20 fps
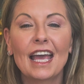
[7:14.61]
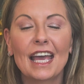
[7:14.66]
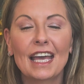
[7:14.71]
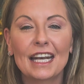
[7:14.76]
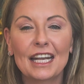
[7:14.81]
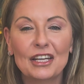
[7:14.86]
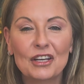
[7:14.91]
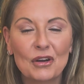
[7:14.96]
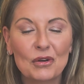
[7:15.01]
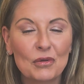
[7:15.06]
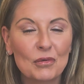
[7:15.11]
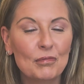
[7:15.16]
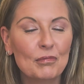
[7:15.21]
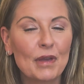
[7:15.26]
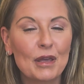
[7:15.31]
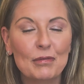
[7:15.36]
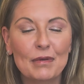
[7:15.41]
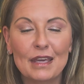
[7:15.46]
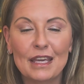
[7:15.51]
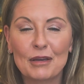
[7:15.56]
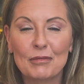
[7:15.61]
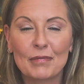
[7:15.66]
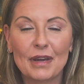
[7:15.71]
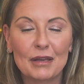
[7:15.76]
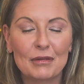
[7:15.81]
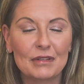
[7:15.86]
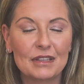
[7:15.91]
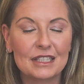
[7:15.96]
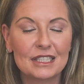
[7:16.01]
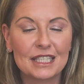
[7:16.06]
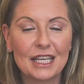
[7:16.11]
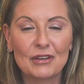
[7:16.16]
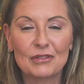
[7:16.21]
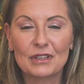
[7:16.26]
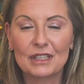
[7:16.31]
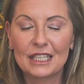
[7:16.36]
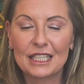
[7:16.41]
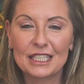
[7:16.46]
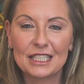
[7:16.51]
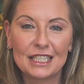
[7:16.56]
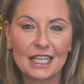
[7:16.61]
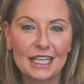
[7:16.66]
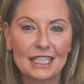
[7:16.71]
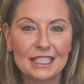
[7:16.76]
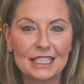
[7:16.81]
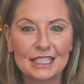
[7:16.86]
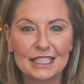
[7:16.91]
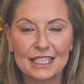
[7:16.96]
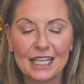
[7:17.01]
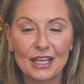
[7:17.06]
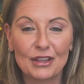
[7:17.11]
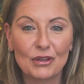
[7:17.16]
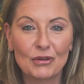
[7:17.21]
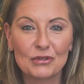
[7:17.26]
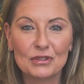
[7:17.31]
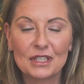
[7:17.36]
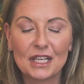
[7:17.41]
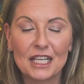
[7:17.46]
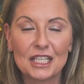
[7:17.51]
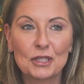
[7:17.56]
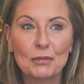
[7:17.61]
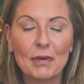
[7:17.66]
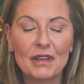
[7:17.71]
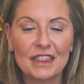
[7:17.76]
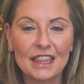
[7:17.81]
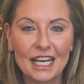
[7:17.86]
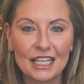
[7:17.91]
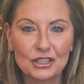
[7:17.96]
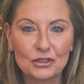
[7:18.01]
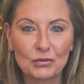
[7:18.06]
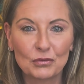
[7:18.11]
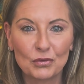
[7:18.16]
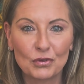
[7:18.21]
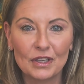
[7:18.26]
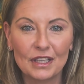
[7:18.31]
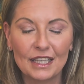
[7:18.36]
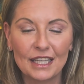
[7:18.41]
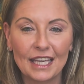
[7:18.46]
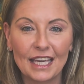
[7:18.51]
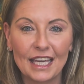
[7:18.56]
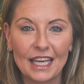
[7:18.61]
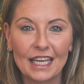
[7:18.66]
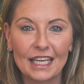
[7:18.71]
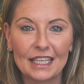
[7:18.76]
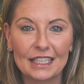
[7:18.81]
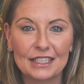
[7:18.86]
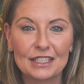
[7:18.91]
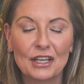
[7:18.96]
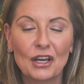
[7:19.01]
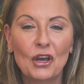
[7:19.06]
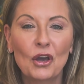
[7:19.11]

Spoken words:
And I know maybe it might sound cliche to say those things, but that's really it.